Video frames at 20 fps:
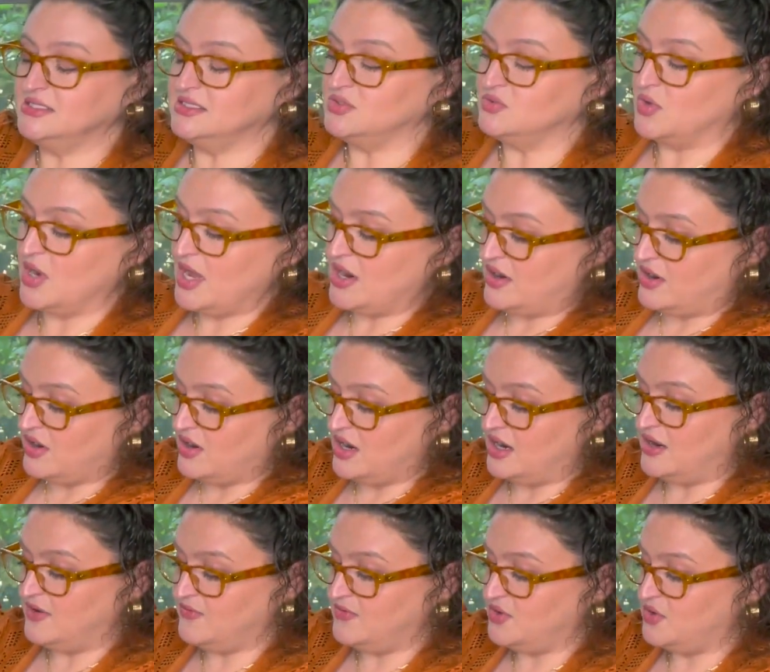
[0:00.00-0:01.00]
sweater.
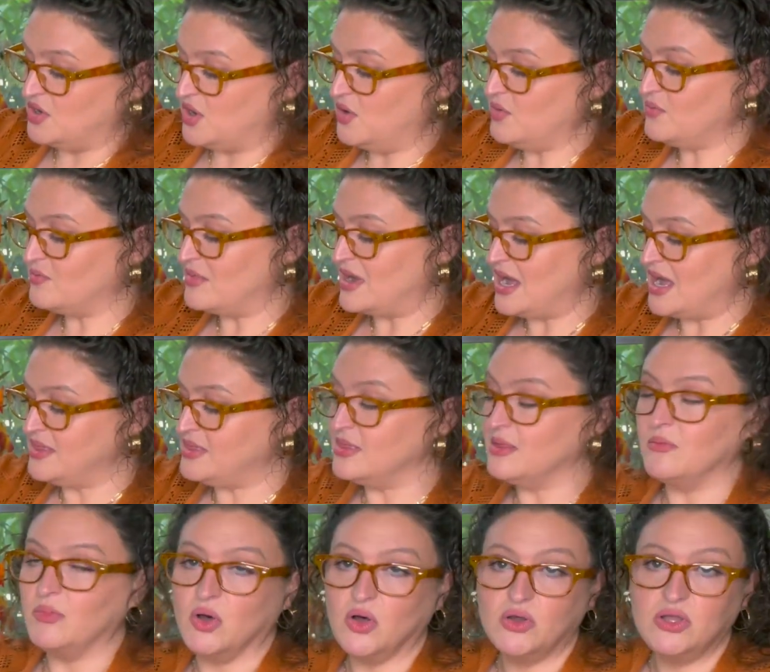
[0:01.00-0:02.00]
And if you don't mind
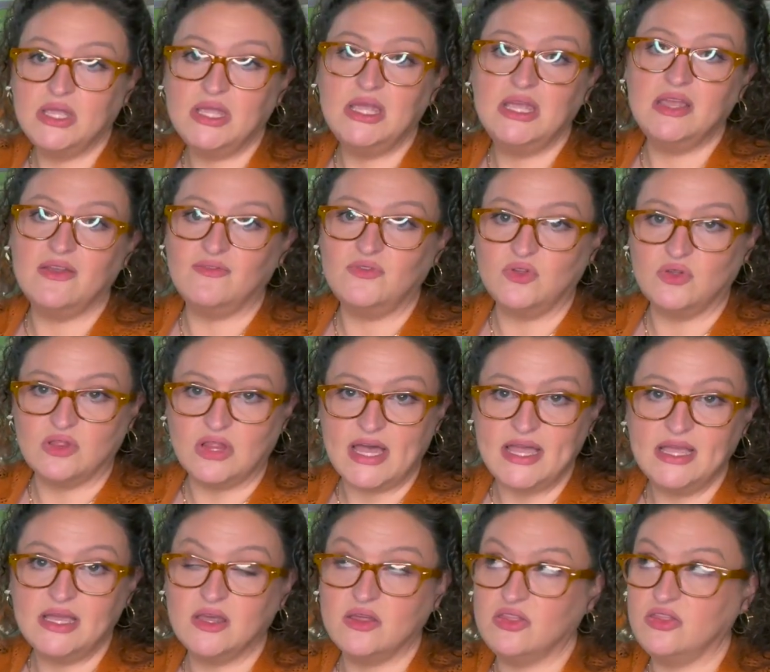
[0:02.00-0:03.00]
the bulky, if you
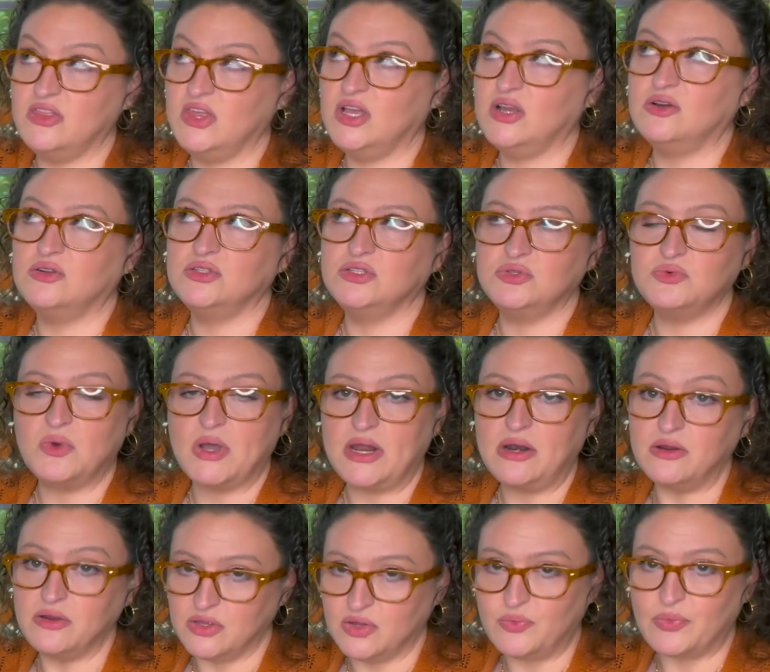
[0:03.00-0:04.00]
like a thicker
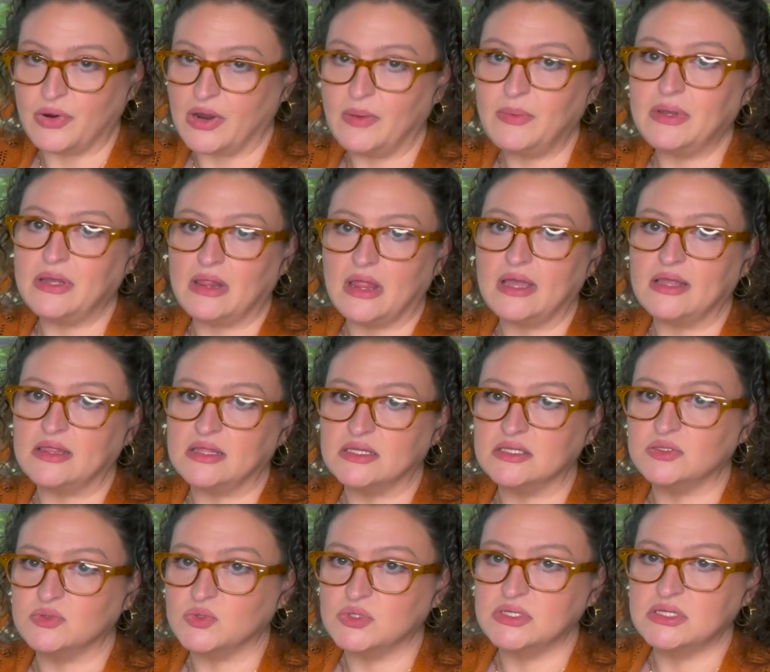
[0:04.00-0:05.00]
sweater, you probably like
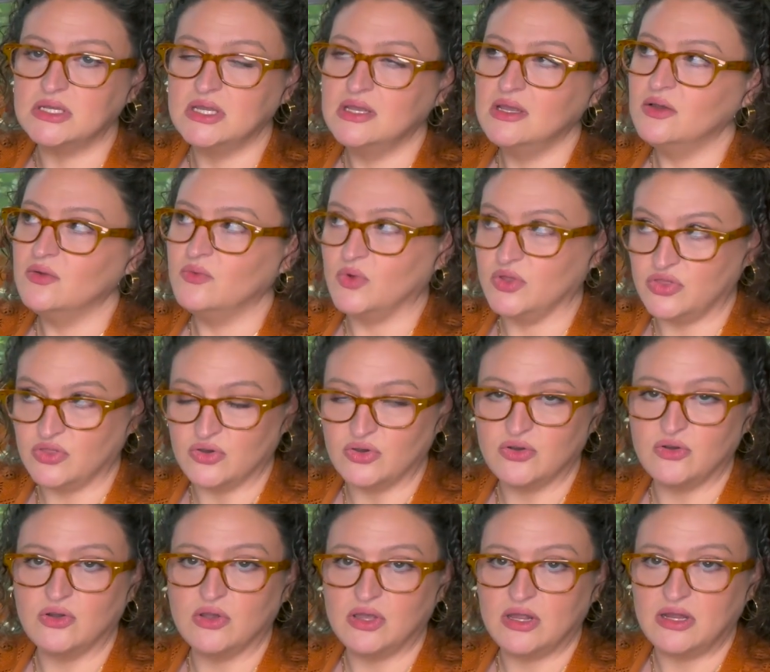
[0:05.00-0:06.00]
this one with the
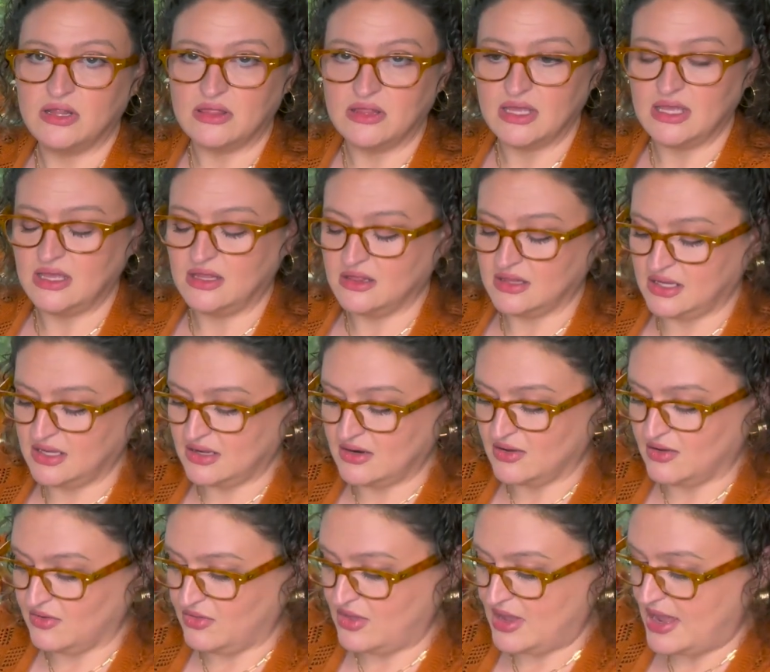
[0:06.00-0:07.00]
hood and the Henley and
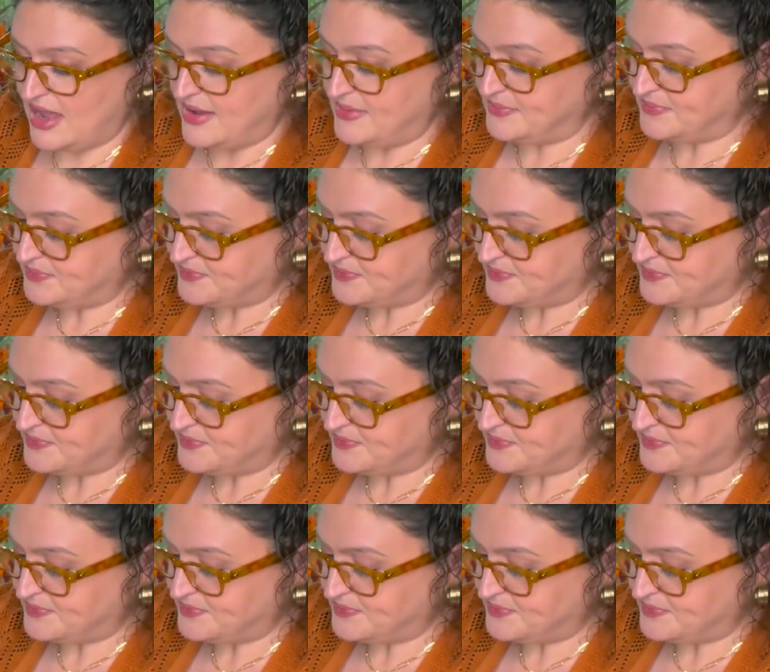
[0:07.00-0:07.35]
all that.